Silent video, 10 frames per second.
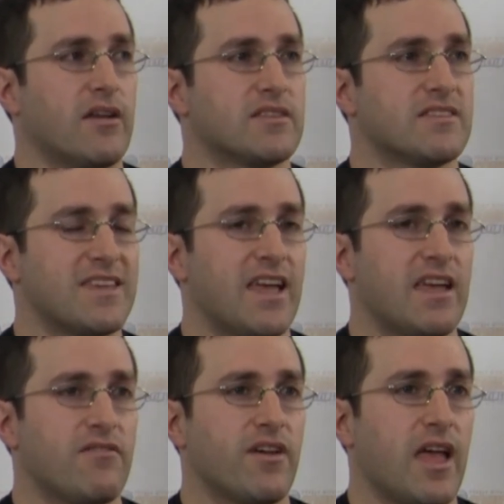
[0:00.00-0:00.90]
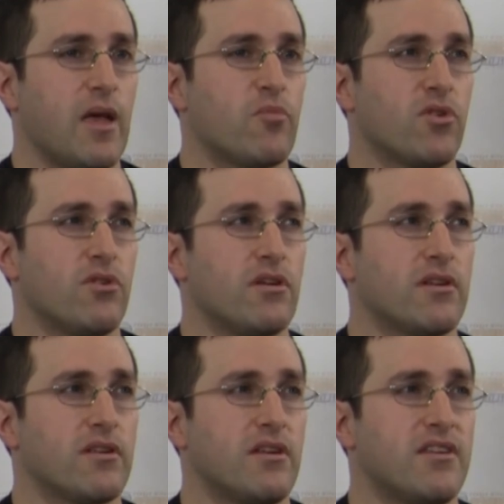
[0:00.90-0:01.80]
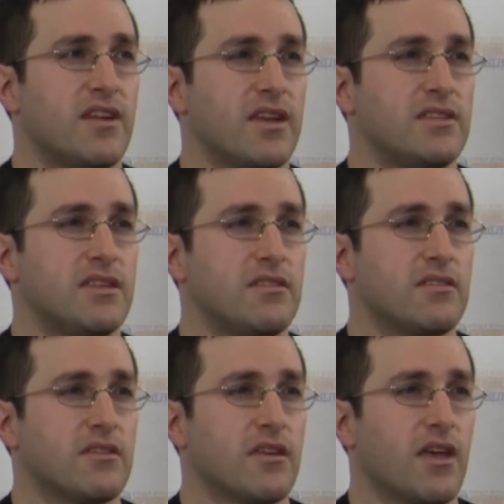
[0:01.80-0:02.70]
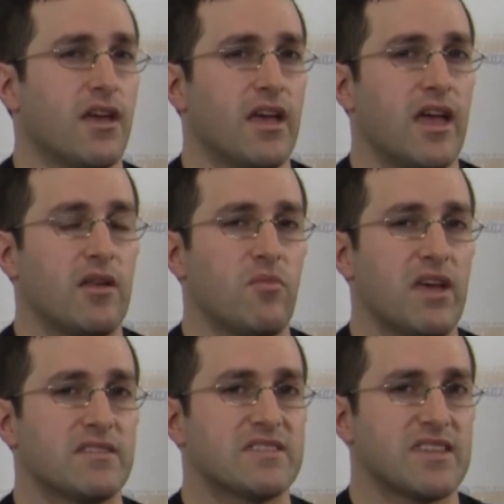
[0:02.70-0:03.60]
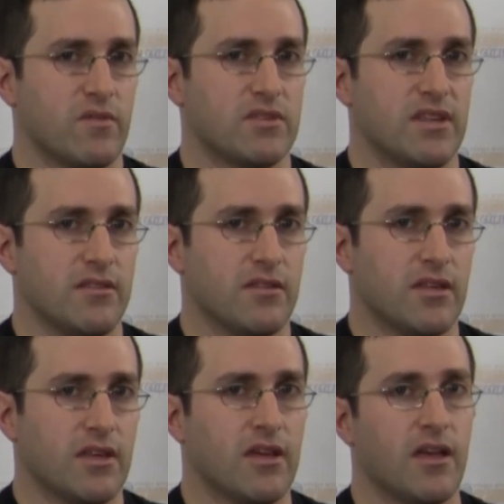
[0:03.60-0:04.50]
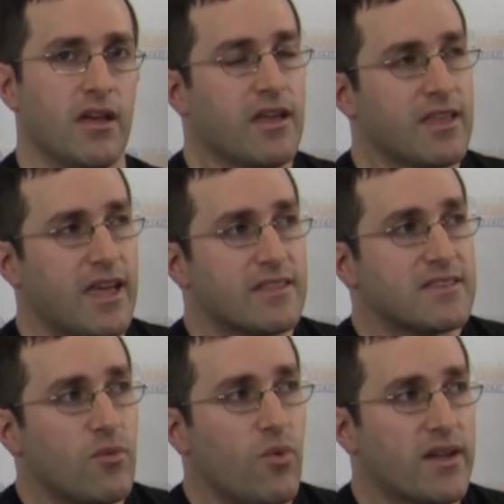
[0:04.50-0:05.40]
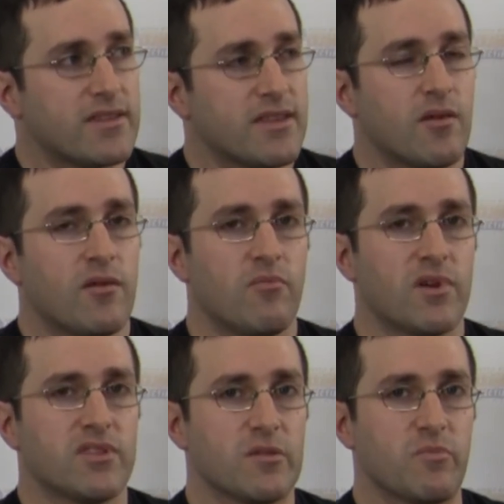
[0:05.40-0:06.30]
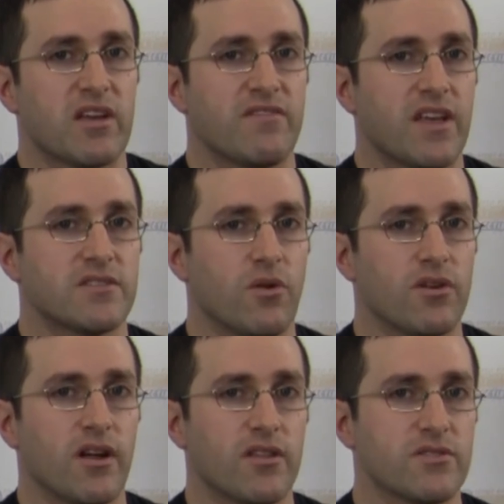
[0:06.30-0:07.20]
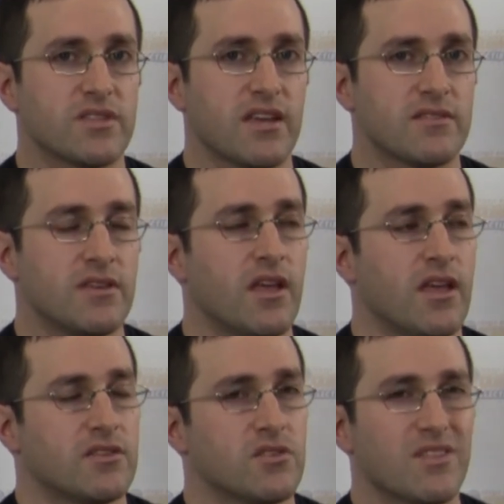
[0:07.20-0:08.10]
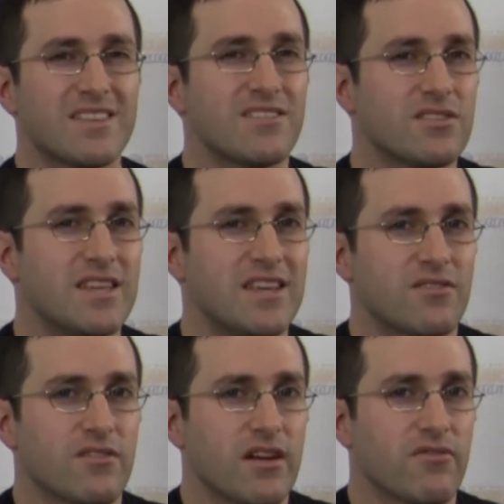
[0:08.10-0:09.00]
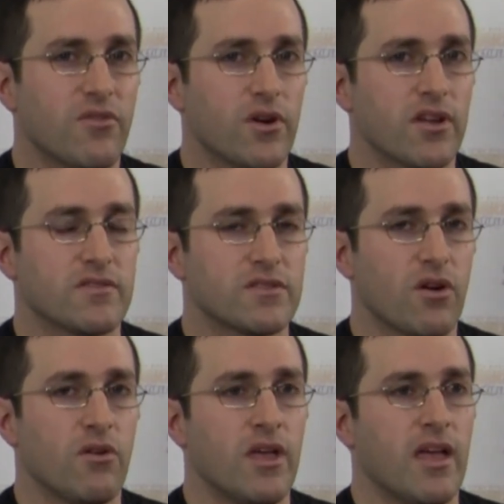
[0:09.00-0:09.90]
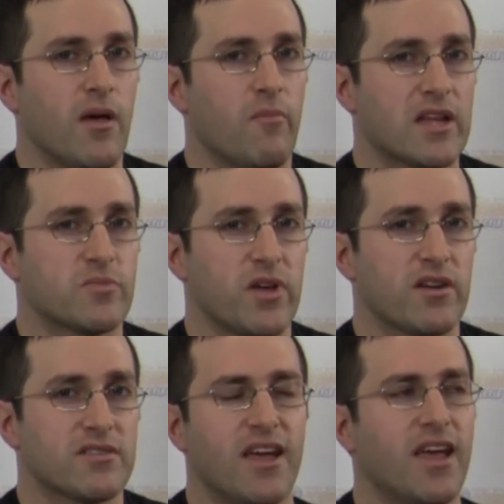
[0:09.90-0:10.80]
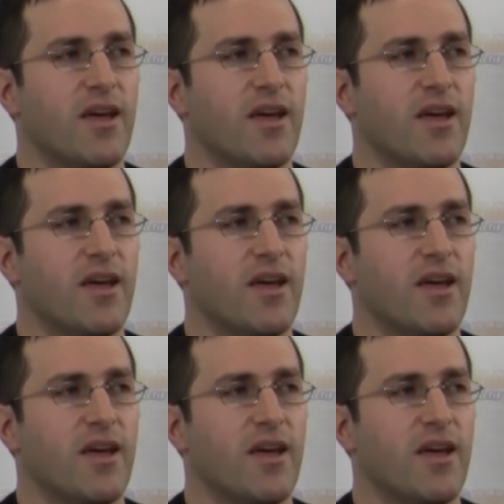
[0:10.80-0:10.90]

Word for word: save April 19th and May 17th. Can't say what, but there are big events going on in those days. So that's a little teaser there for you. So Magic players,